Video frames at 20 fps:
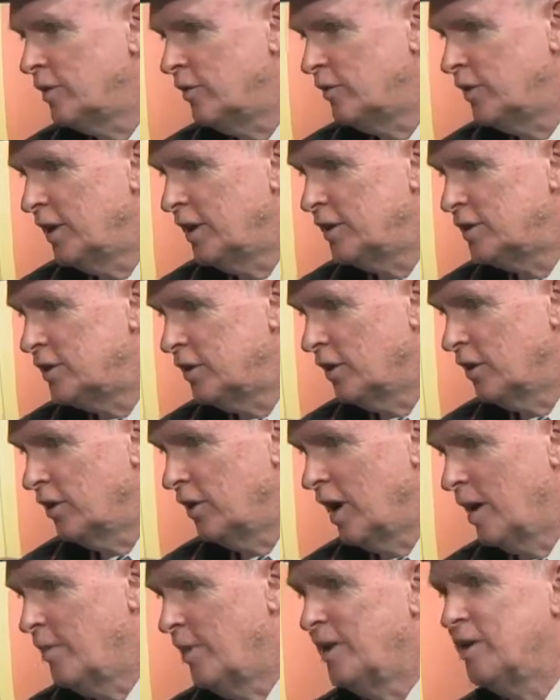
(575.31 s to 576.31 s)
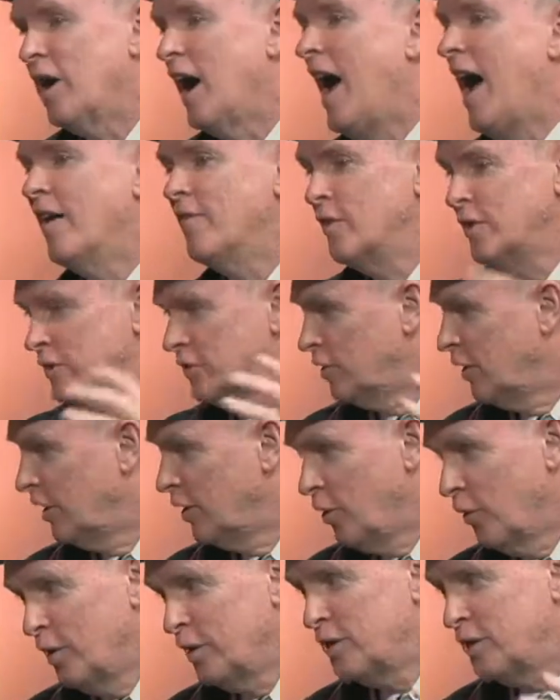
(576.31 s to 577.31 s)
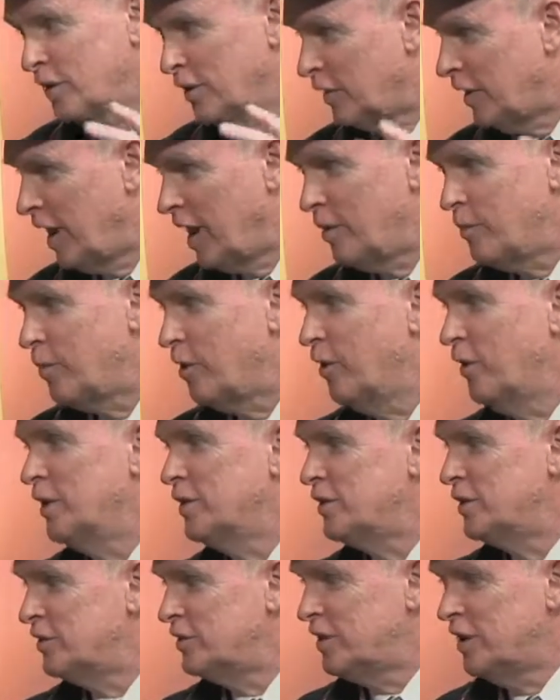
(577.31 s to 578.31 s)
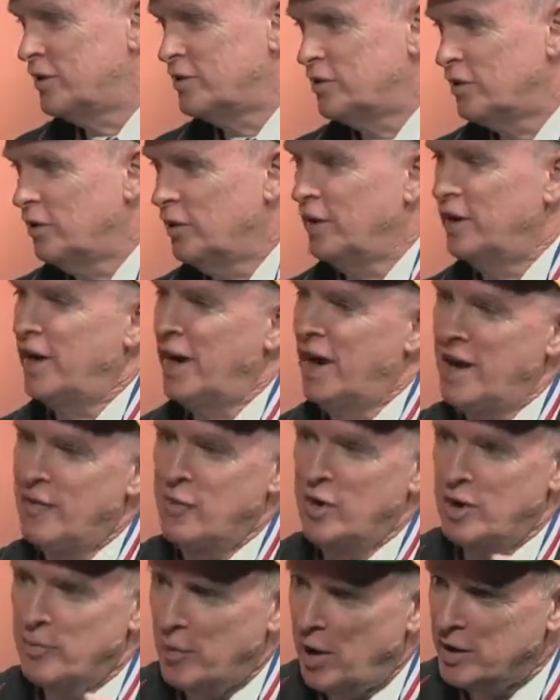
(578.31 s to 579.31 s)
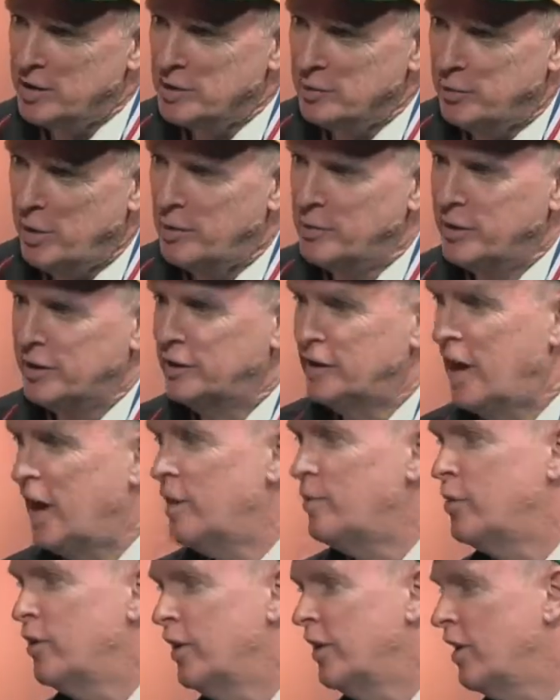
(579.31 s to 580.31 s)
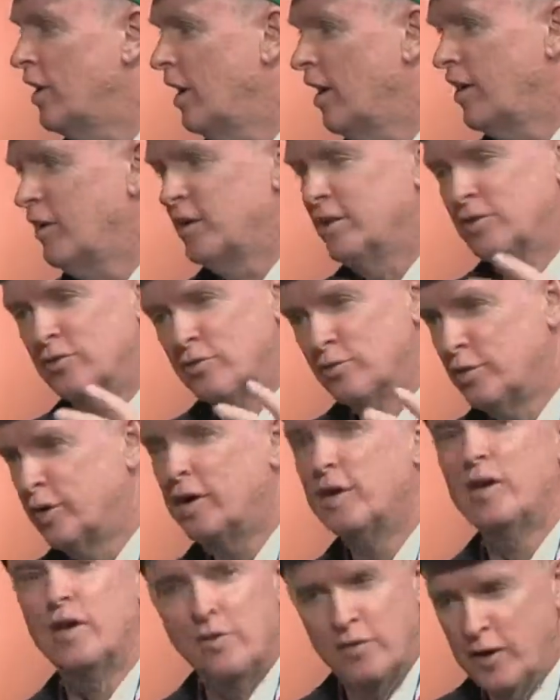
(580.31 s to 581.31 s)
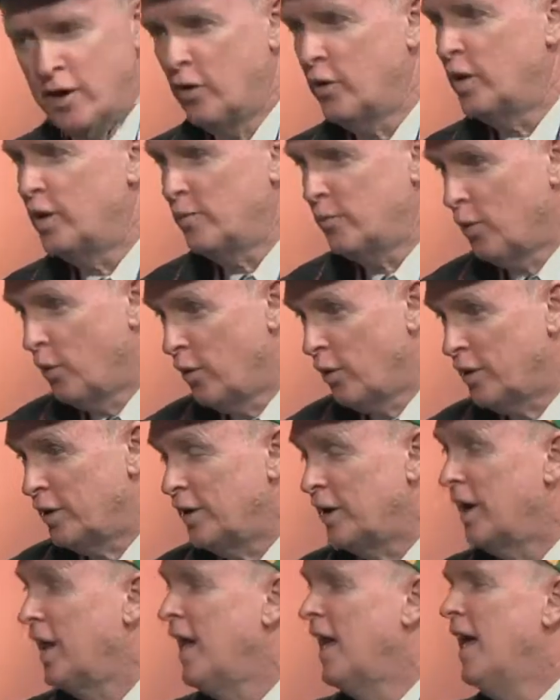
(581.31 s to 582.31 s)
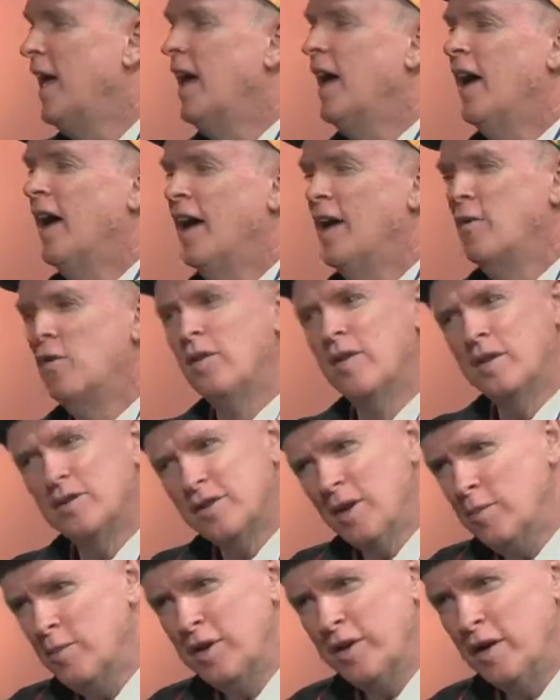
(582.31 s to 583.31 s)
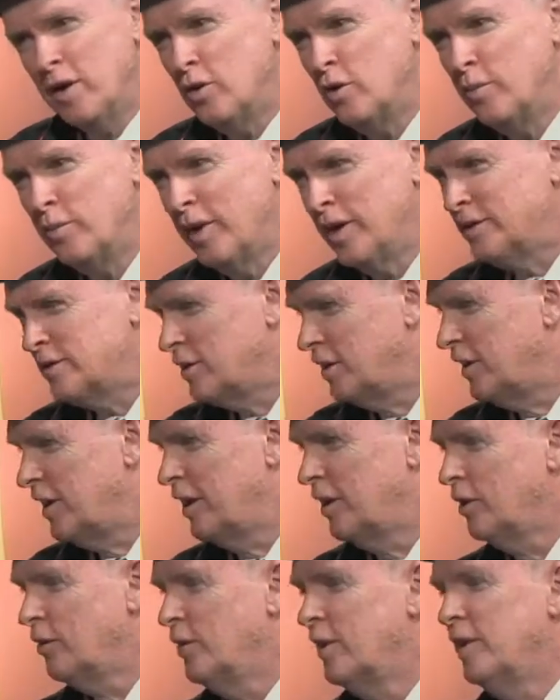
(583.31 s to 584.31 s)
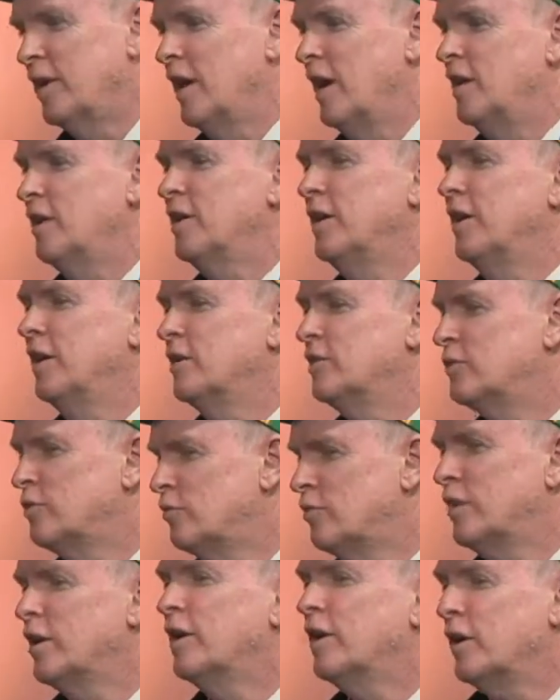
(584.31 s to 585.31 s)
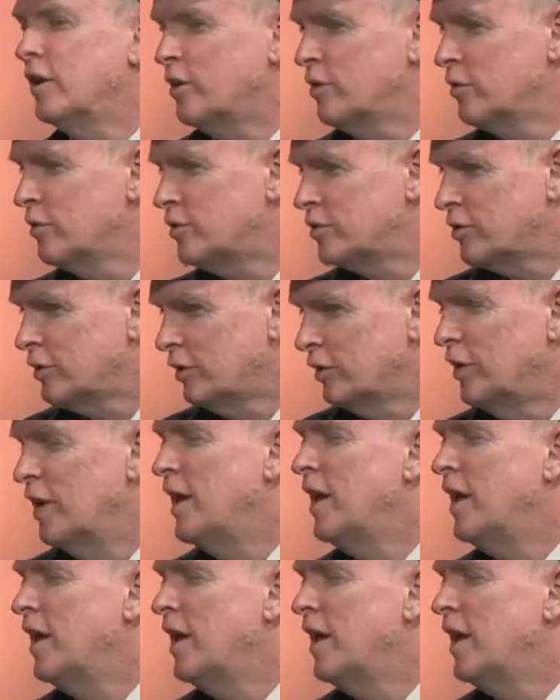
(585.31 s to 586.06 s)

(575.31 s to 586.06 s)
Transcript: things here. I mean, obviously going to the library is essential, and having a Boston Public Library card is really very important. And something that you mentioned, Hillary, that I think is really crucial,